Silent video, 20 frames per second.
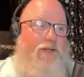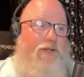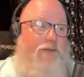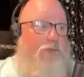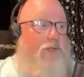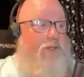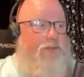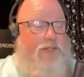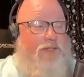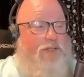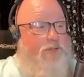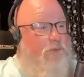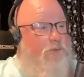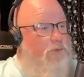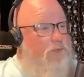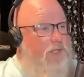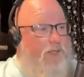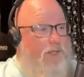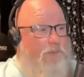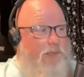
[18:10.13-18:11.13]
well, I know
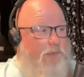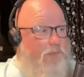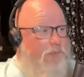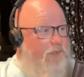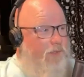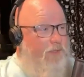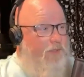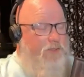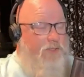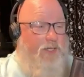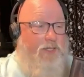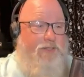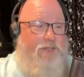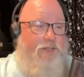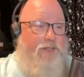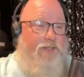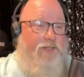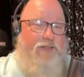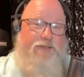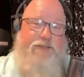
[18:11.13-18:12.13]
a lot of people had a chance
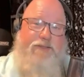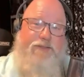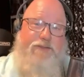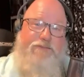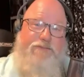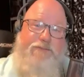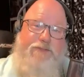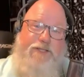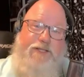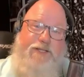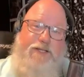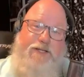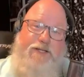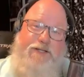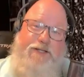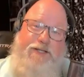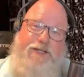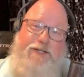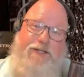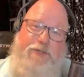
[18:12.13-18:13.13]
to get into Tiki
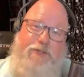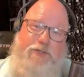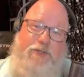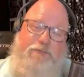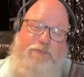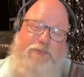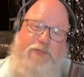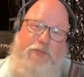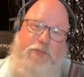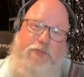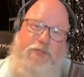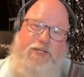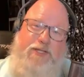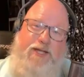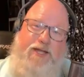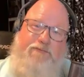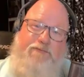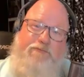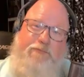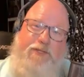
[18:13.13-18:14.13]
and Niki, but your
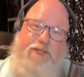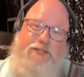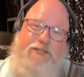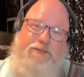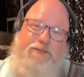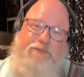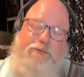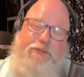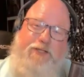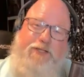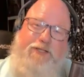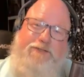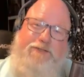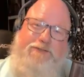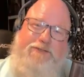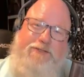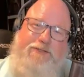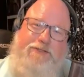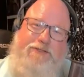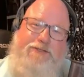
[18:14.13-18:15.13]
staff must
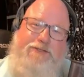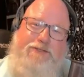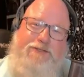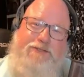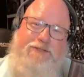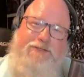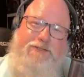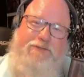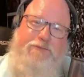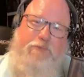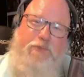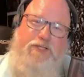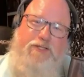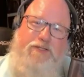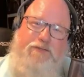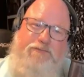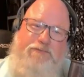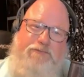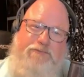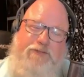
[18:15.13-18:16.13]

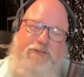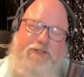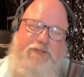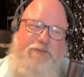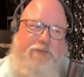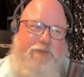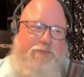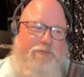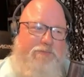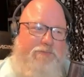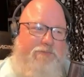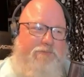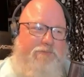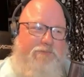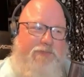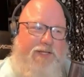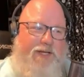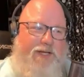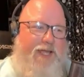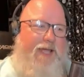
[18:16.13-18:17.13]
have either
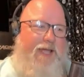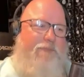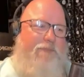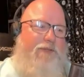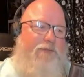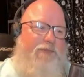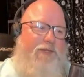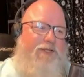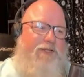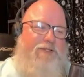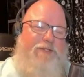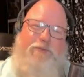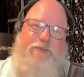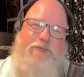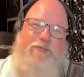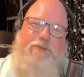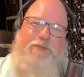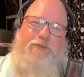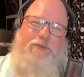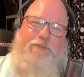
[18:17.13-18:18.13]
been happy because there
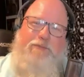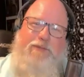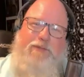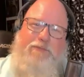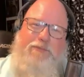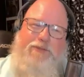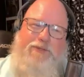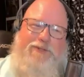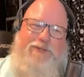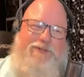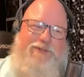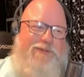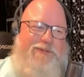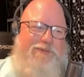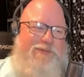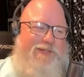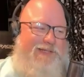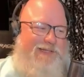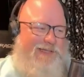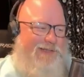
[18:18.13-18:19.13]
were so many people there, or
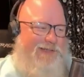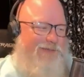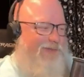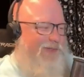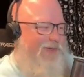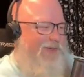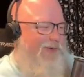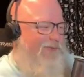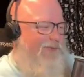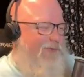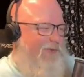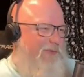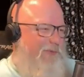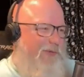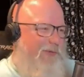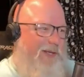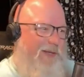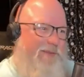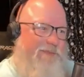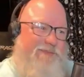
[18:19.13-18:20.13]
maybe a little bit
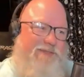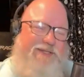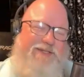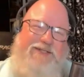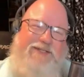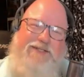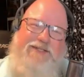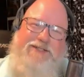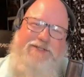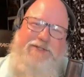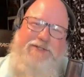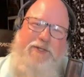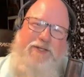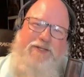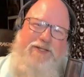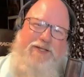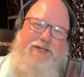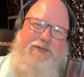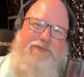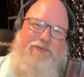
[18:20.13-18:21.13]
overwhelmed during the